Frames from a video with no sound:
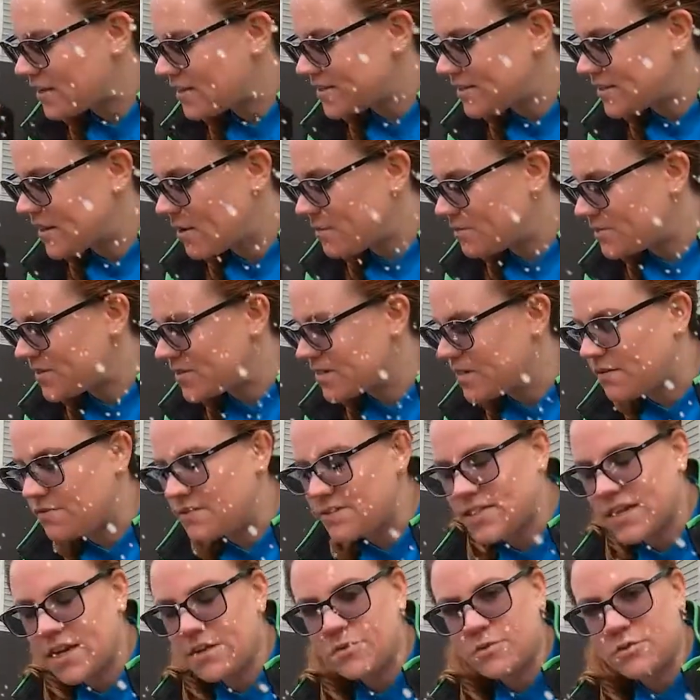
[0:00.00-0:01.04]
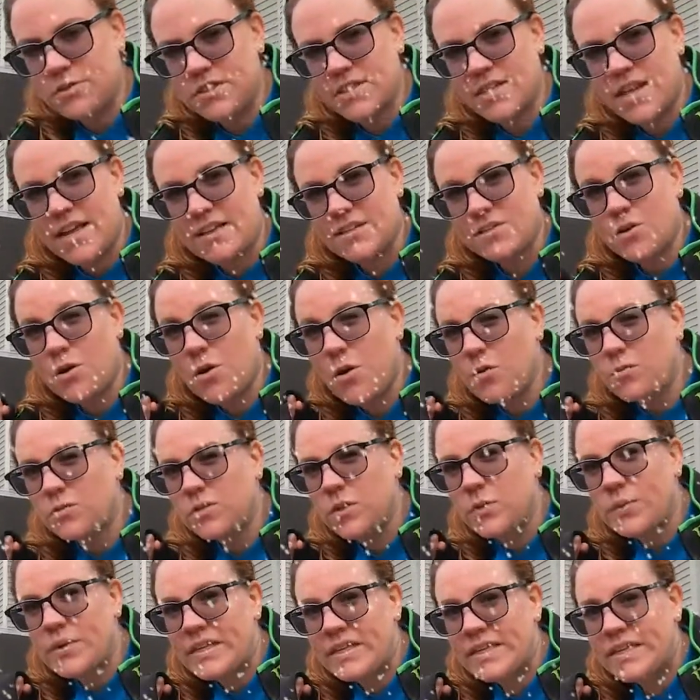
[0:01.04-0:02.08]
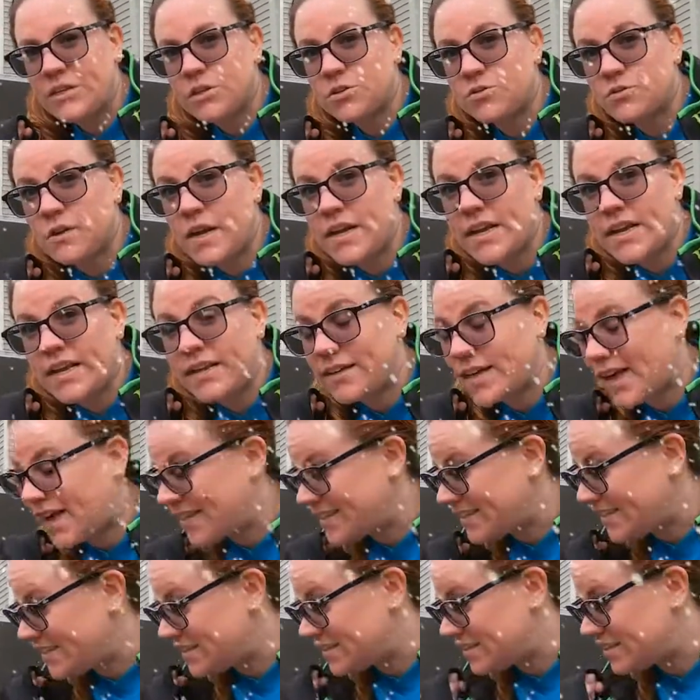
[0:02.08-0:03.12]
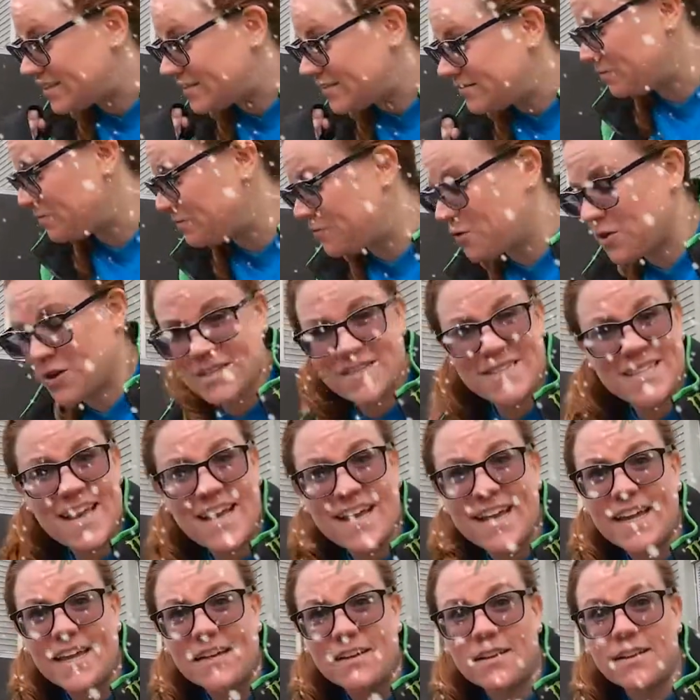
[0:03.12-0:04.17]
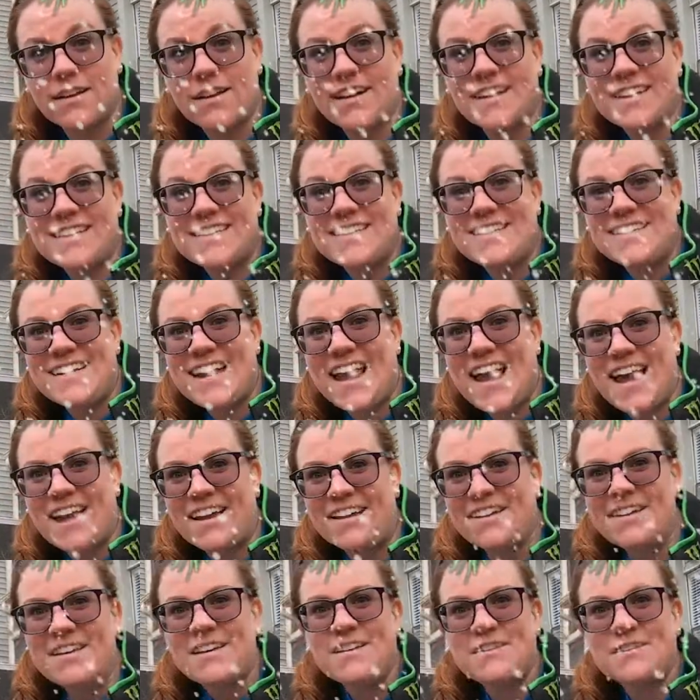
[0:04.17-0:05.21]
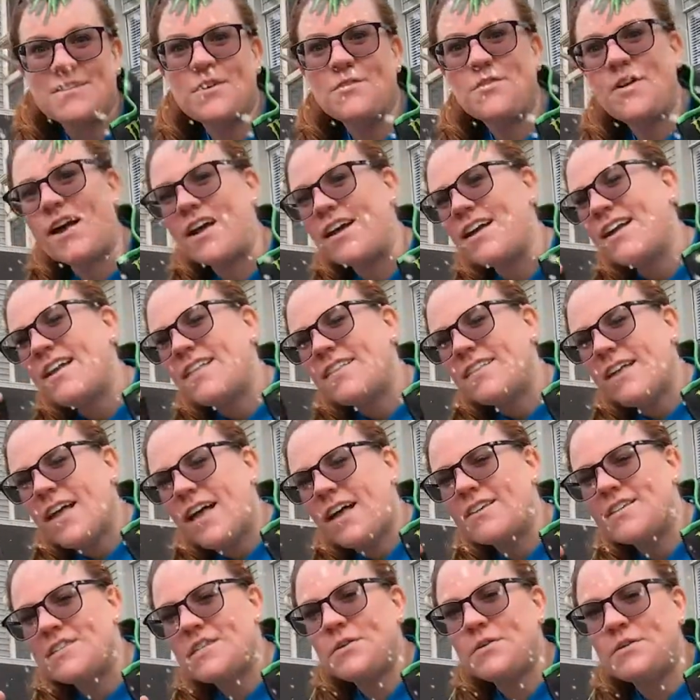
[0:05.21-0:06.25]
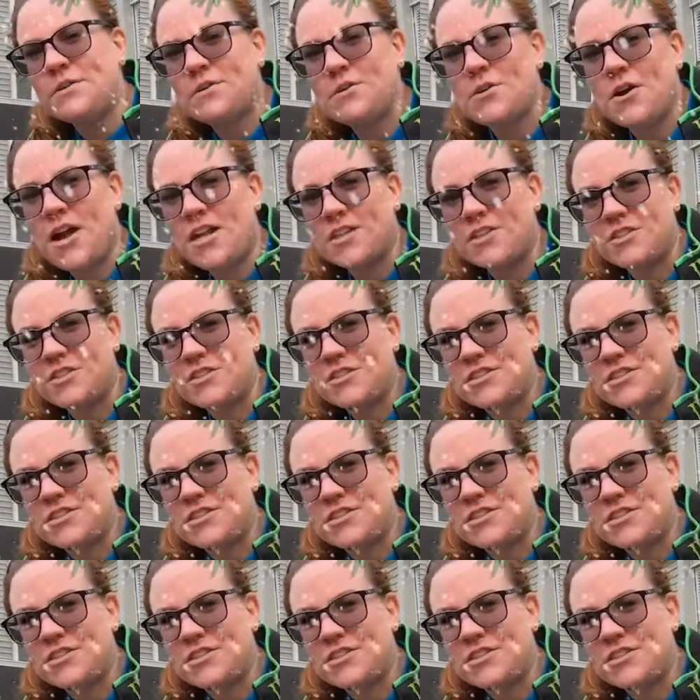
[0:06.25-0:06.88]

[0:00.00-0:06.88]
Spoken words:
some stuff scheduled today, so hopefully we can get her running at least for a second today. So I'll see you in the garage.